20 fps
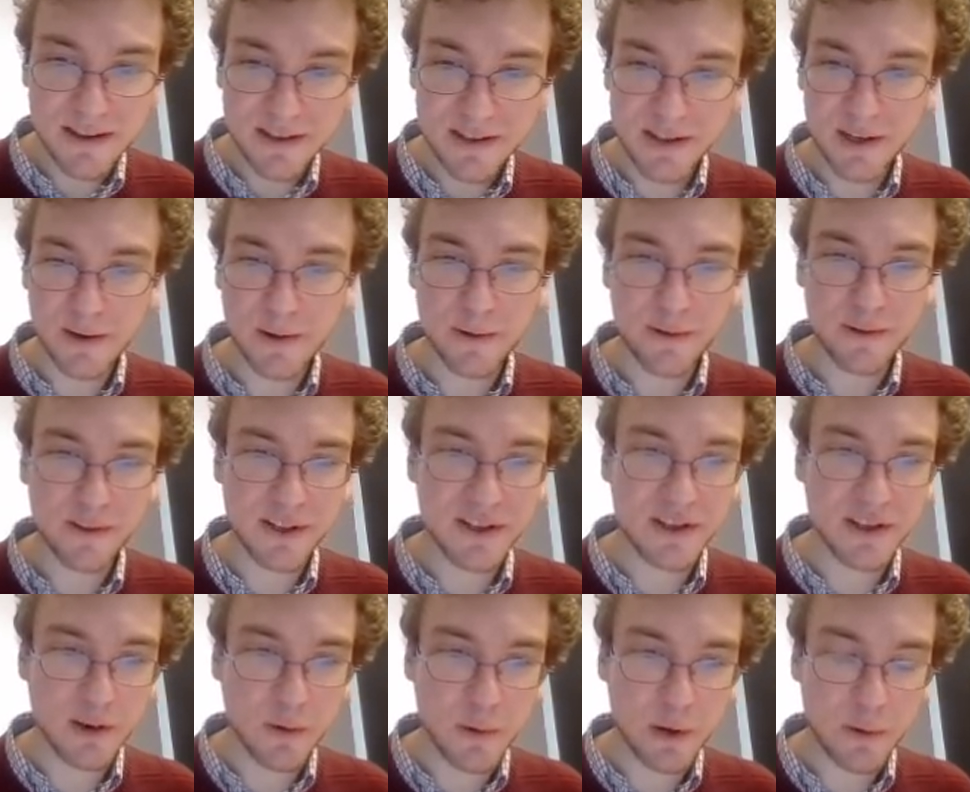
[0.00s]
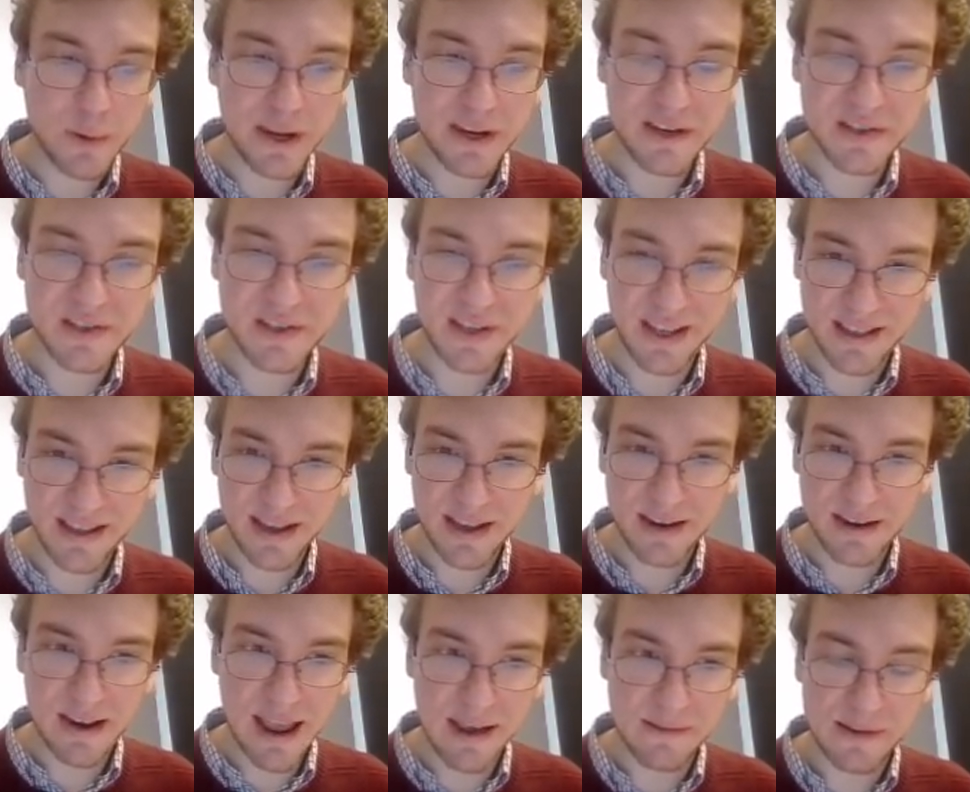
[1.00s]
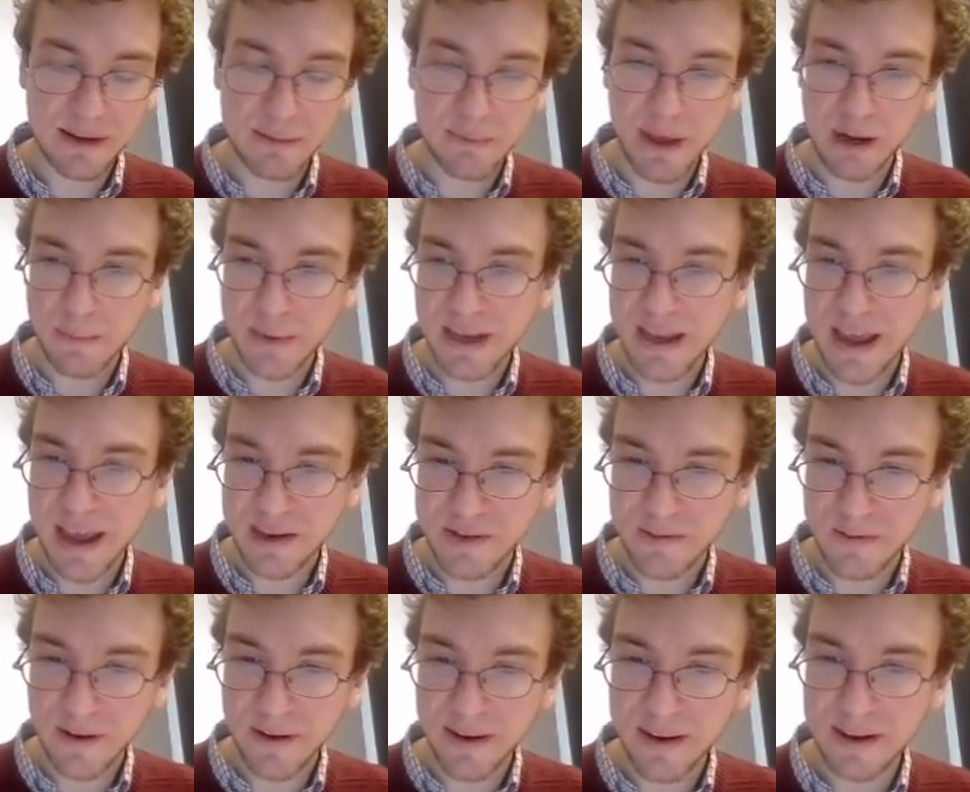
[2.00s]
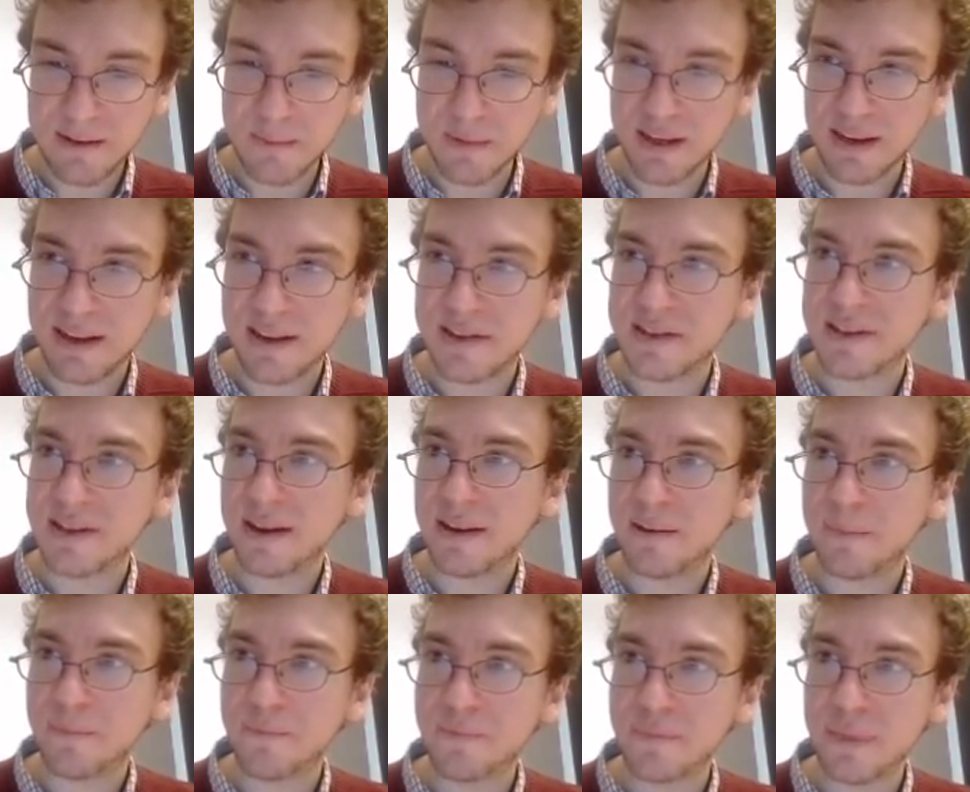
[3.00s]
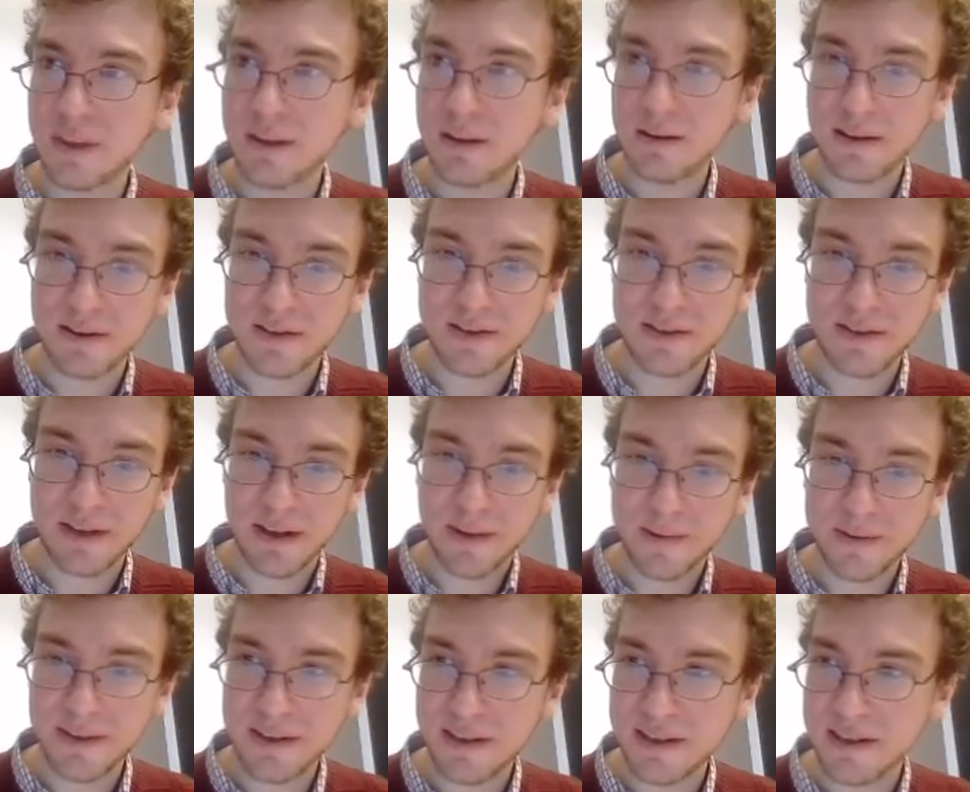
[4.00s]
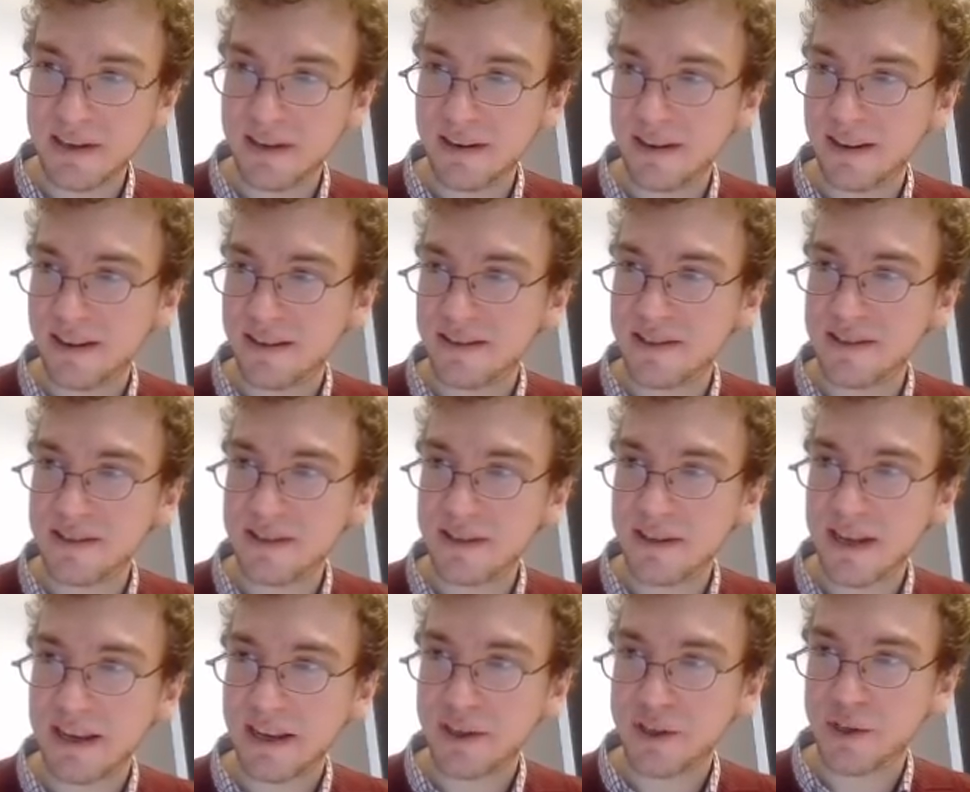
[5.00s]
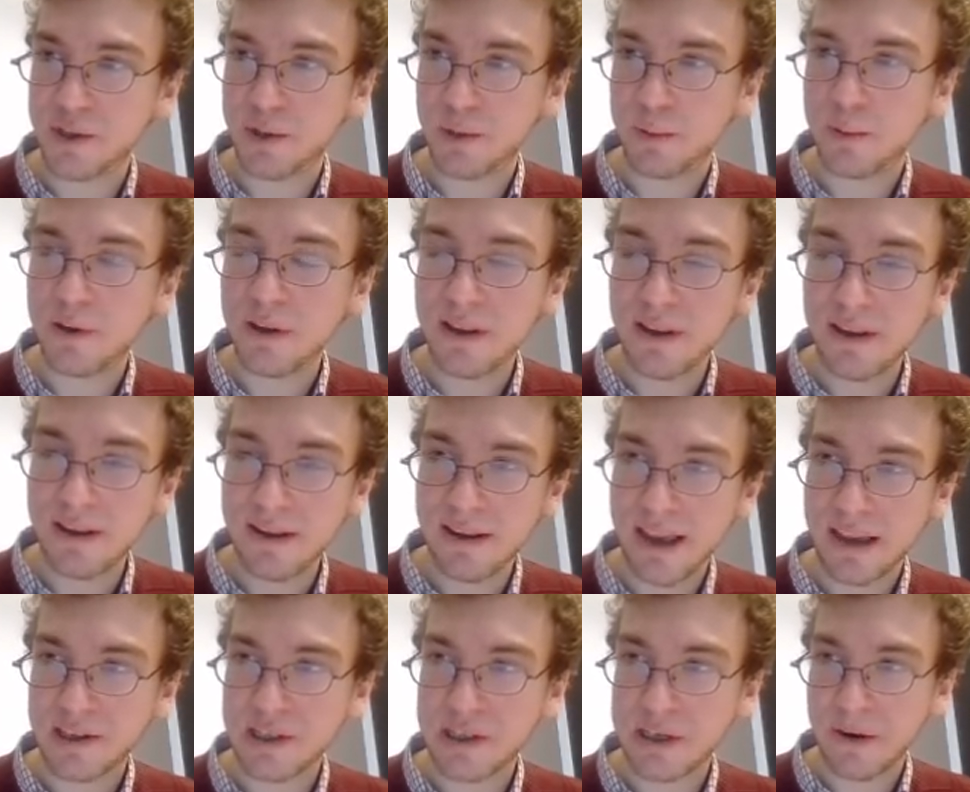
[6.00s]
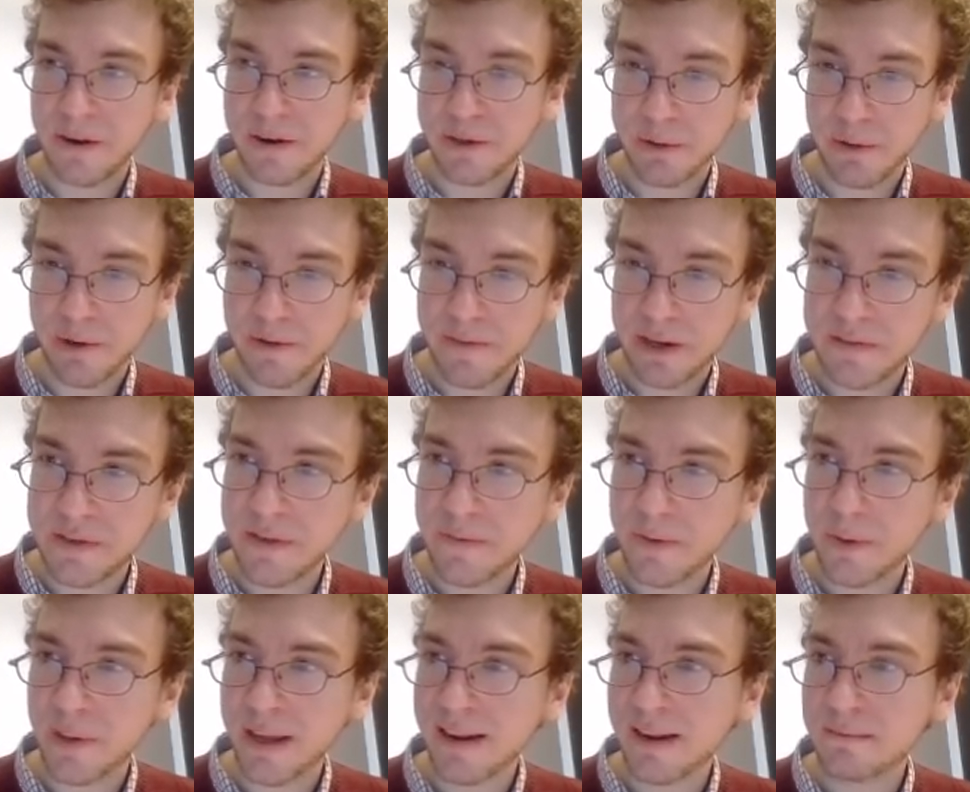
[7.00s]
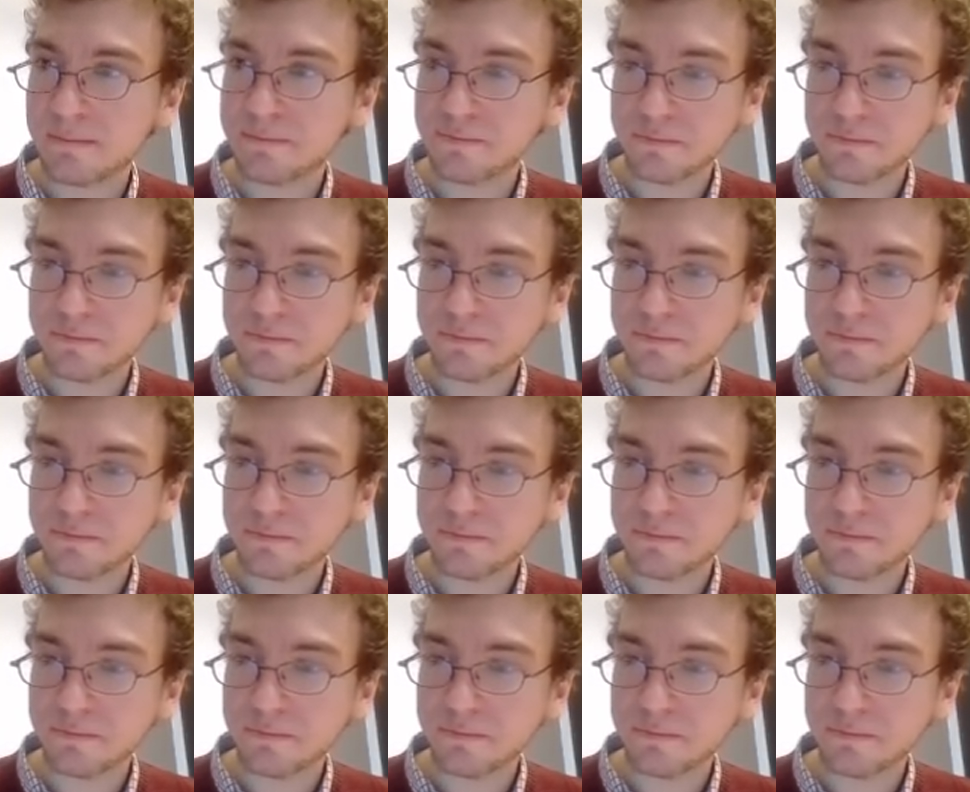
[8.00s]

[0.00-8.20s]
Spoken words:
So this is a quick way to see that f had better be gauge invariant, because it's taking two exterior derivatives, if you like.